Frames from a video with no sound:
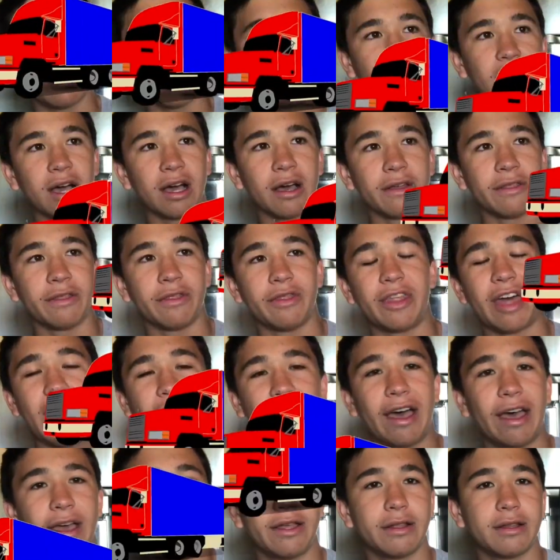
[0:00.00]

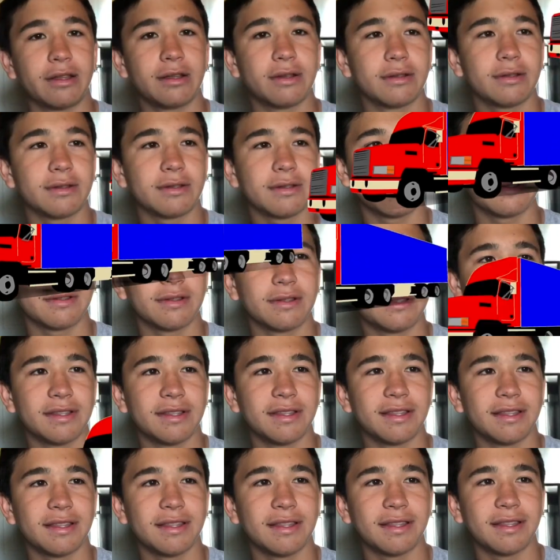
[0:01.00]
That
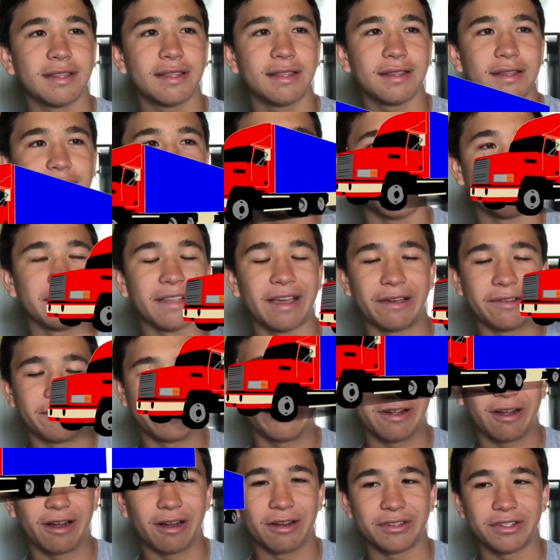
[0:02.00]
a loud
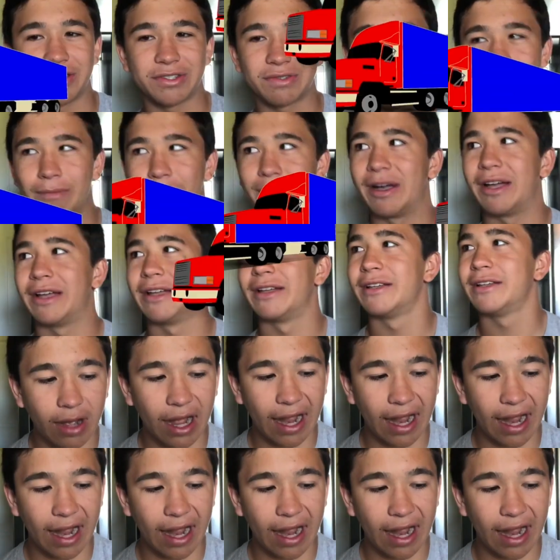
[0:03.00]
car just went by.